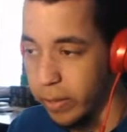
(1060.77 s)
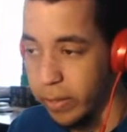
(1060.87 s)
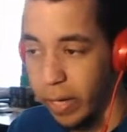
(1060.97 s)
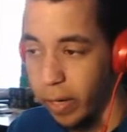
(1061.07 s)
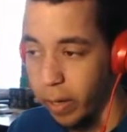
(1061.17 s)
Is
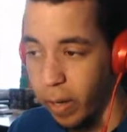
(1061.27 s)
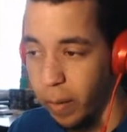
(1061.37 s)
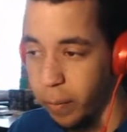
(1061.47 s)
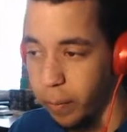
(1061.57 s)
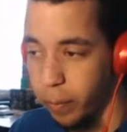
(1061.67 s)
there
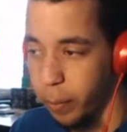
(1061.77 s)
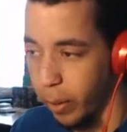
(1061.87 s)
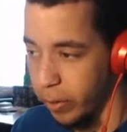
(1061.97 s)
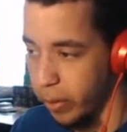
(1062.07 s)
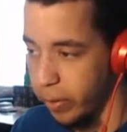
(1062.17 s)
a
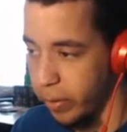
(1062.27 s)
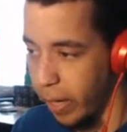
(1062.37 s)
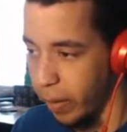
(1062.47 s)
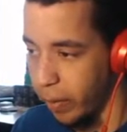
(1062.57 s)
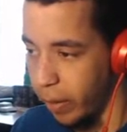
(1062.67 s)
person
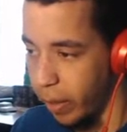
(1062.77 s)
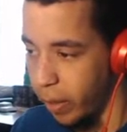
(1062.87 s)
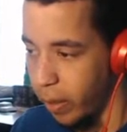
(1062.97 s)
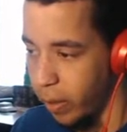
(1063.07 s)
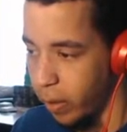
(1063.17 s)
down there?
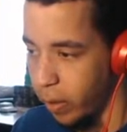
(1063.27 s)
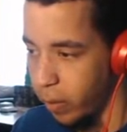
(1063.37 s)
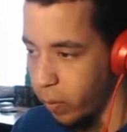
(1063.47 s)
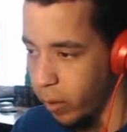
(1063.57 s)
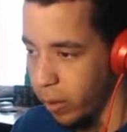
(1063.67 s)

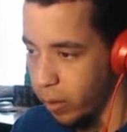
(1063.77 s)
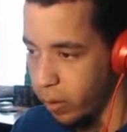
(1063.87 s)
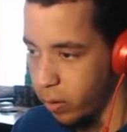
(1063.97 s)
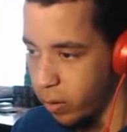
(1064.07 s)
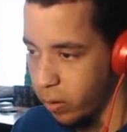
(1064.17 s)
What?
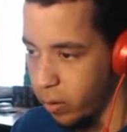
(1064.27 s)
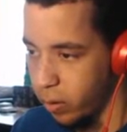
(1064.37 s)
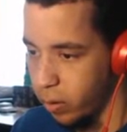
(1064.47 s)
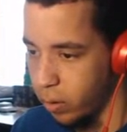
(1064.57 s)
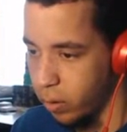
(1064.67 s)

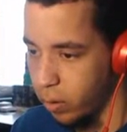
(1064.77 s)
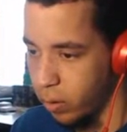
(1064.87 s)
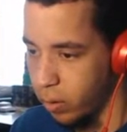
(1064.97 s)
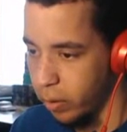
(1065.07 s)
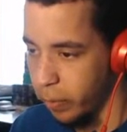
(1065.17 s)

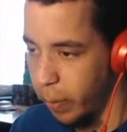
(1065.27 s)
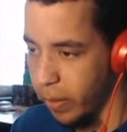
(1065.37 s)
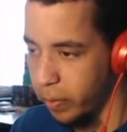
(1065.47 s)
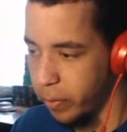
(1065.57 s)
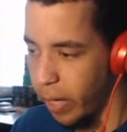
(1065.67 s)
Spare some